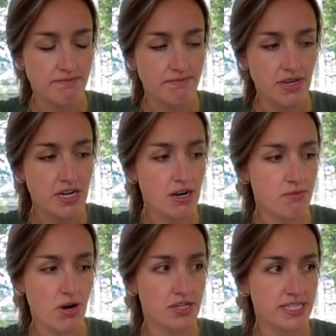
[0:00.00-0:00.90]
in our
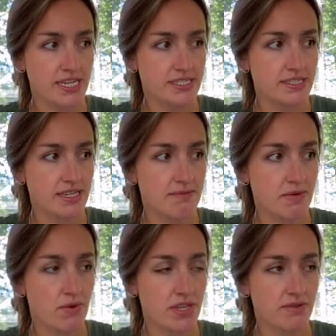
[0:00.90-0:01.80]
process, I
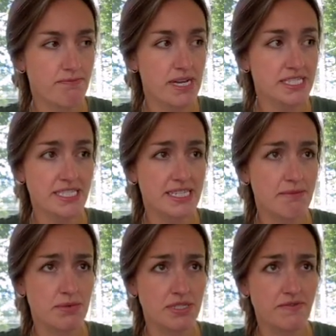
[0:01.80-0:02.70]
mean, one of the best
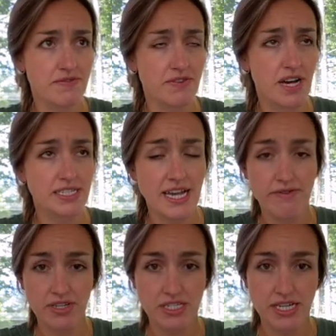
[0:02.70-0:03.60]
examples of us
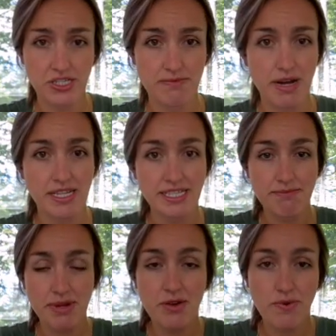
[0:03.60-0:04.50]
having to change our minds in a
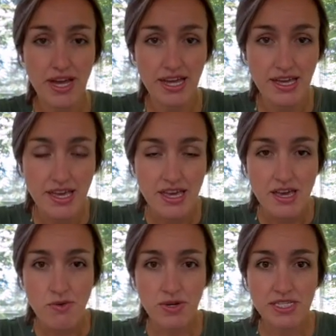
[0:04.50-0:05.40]
big way
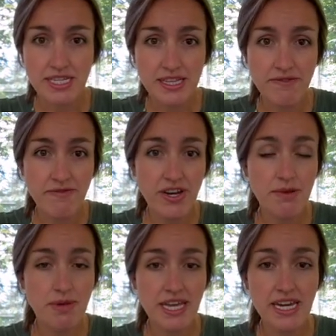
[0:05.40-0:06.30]
was at the very
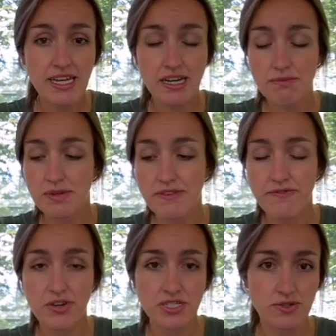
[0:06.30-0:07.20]
beginning, and I'll be the
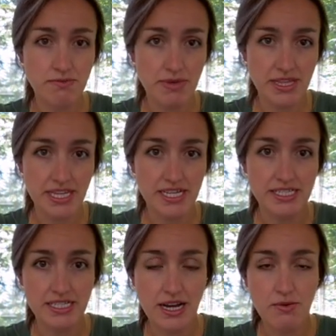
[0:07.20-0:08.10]
first to admit
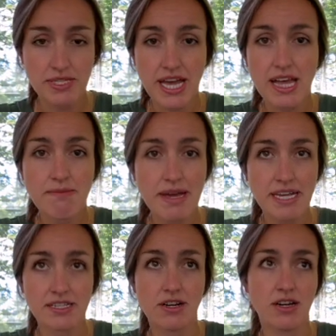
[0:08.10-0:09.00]
this, I was
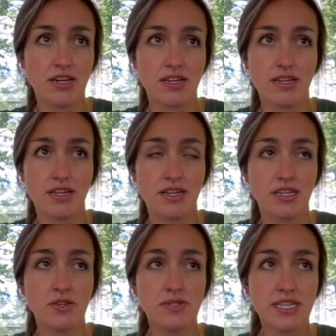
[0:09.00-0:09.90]
hell-bent on
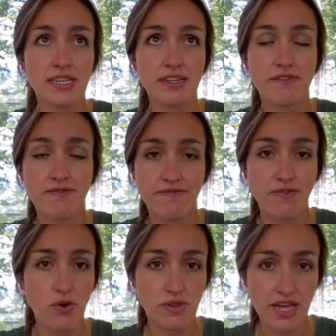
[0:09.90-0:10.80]
using
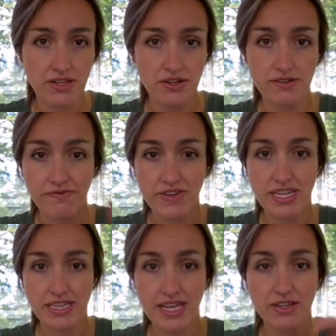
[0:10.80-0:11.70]
faux leather,
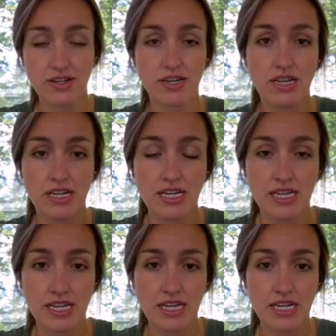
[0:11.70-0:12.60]
vegan leather.
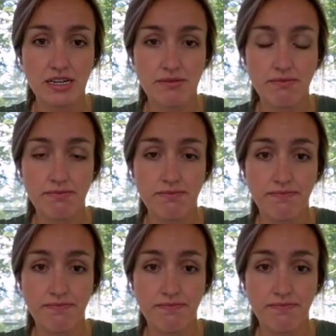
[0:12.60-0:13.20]
In